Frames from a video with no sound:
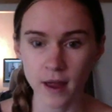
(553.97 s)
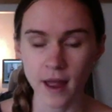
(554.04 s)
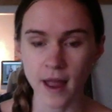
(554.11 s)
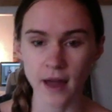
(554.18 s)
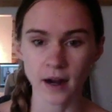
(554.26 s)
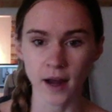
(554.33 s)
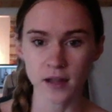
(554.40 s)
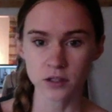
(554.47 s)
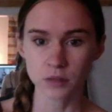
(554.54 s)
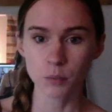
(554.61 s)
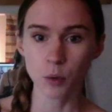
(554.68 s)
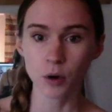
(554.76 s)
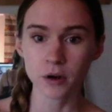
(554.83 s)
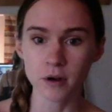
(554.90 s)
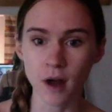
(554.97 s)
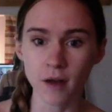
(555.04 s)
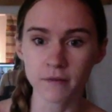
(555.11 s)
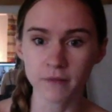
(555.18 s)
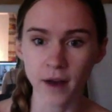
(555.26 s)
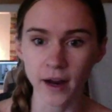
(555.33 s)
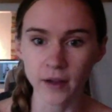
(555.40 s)
and I support not
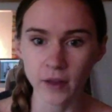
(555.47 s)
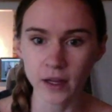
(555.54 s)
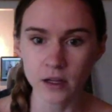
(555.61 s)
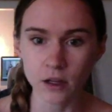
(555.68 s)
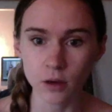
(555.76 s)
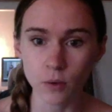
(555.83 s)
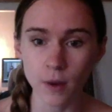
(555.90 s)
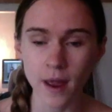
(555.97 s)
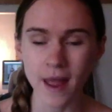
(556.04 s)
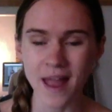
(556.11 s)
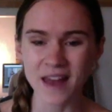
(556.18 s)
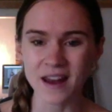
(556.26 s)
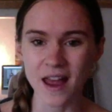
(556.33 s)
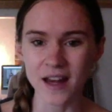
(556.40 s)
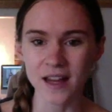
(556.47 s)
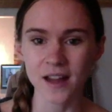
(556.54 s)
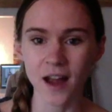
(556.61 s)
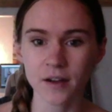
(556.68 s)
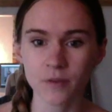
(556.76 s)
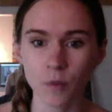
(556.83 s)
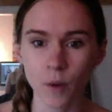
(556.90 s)
violating you in any kind
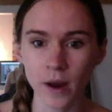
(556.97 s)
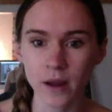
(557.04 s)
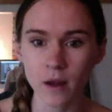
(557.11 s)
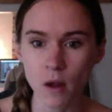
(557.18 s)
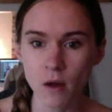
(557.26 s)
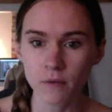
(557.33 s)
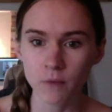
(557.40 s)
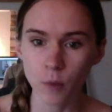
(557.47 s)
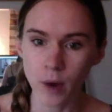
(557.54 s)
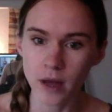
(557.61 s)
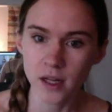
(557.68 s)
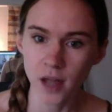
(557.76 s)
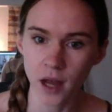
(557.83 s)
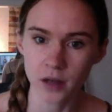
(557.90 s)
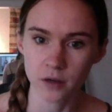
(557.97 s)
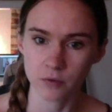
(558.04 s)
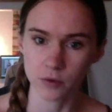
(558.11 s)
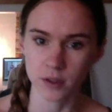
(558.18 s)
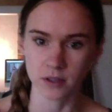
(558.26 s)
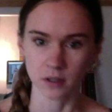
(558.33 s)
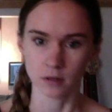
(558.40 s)
of way for any kind of
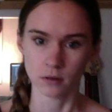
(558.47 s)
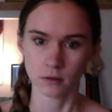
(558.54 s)
reason.